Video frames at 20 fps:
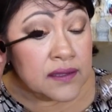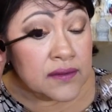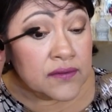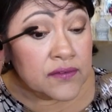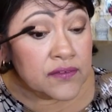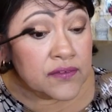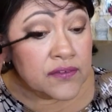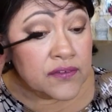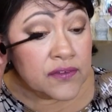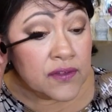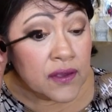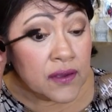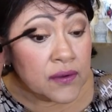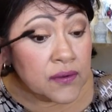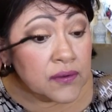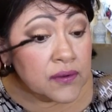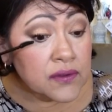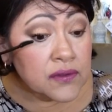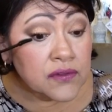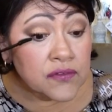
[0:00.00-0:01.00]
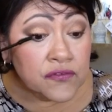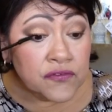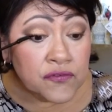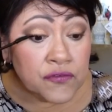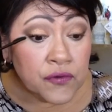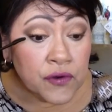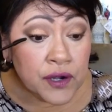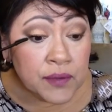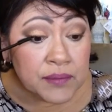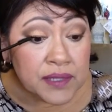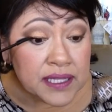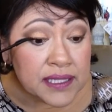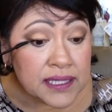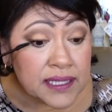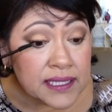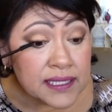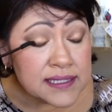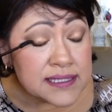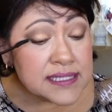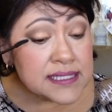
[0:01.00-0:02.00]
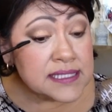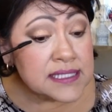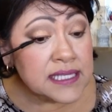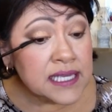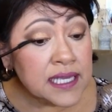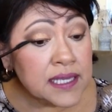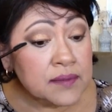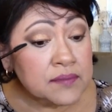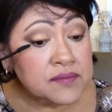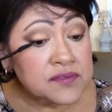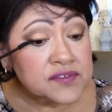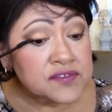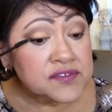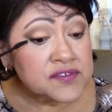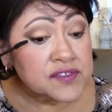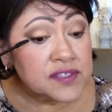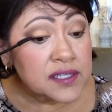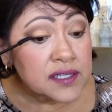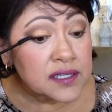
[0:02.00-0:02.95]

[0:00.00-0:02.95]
So, the formula seems,